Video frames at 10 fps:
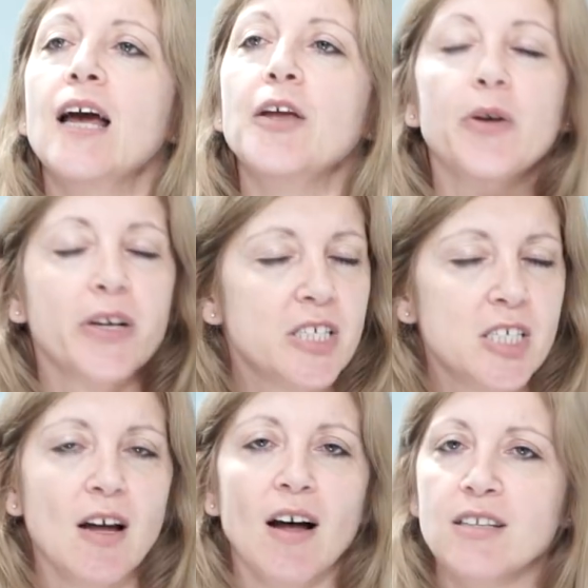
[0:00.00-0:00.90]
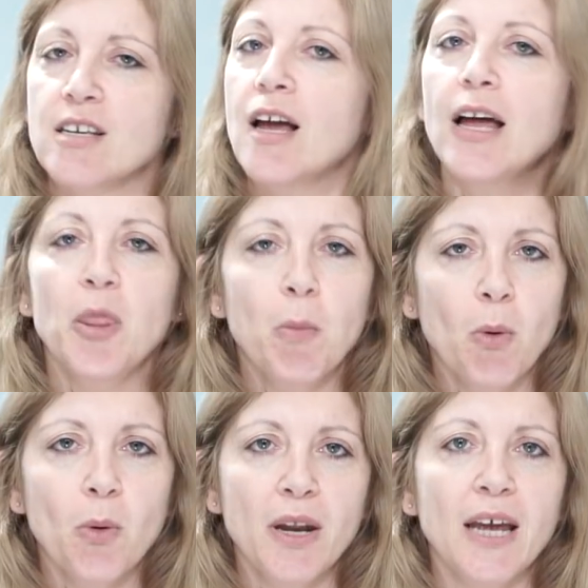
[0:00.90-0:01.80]
You can start in the
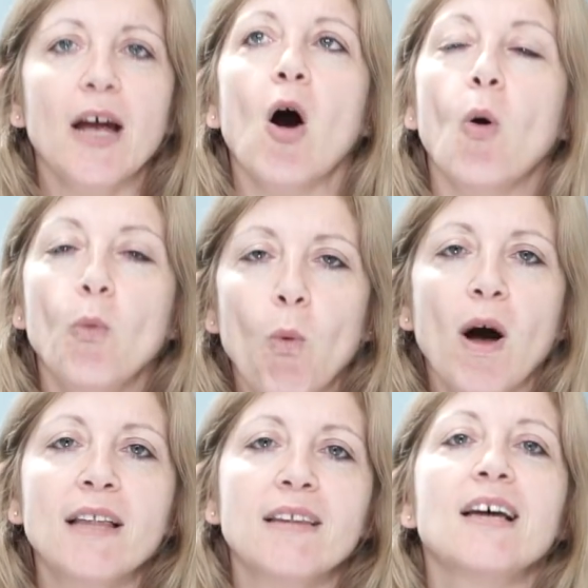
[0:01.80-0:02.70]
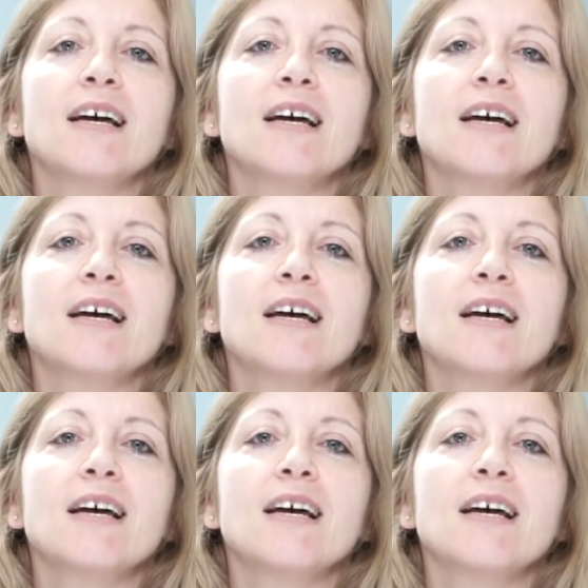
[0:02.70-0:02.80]
morning on one